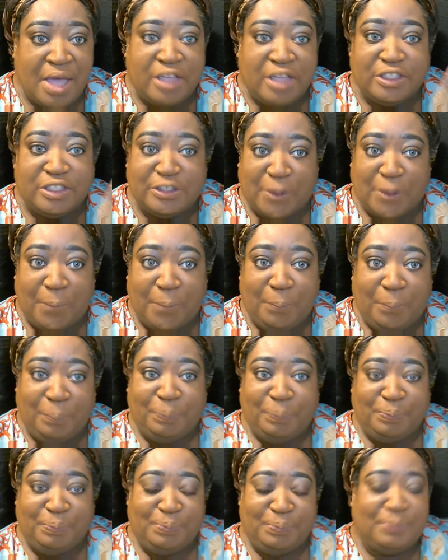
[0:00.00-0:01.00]
So,
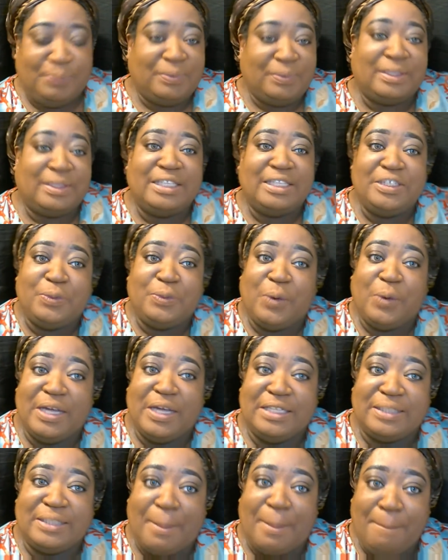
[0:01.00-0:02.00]
this
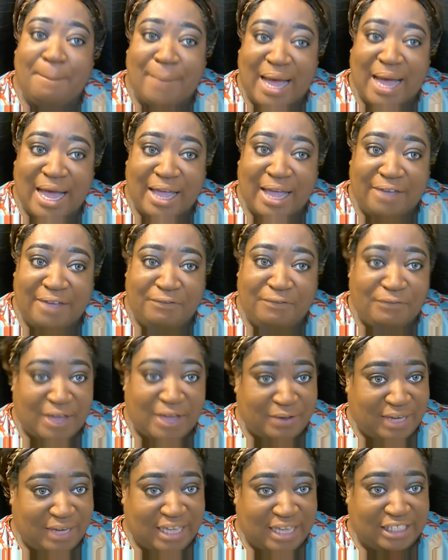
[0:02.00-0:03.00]
was my
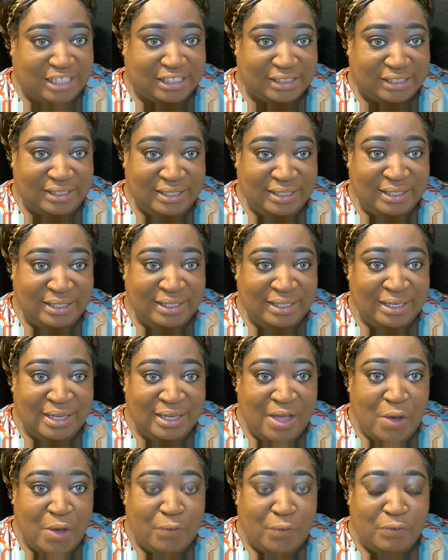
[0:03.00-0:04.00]
foundation
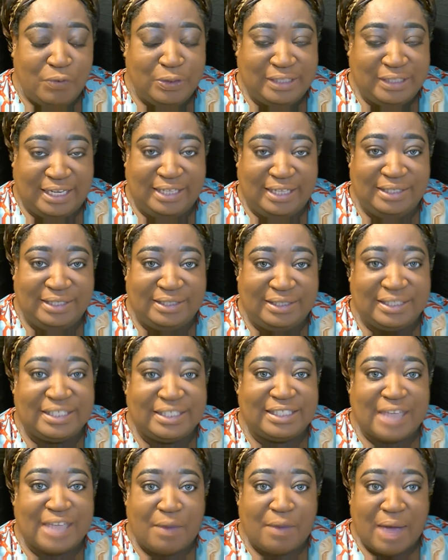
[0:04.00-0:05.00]
routine. This
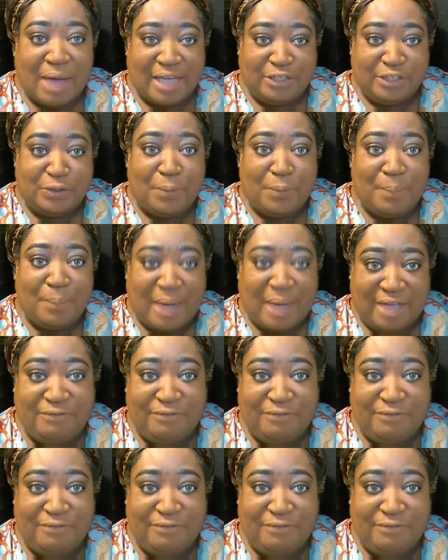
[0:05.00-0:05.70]
is how I do my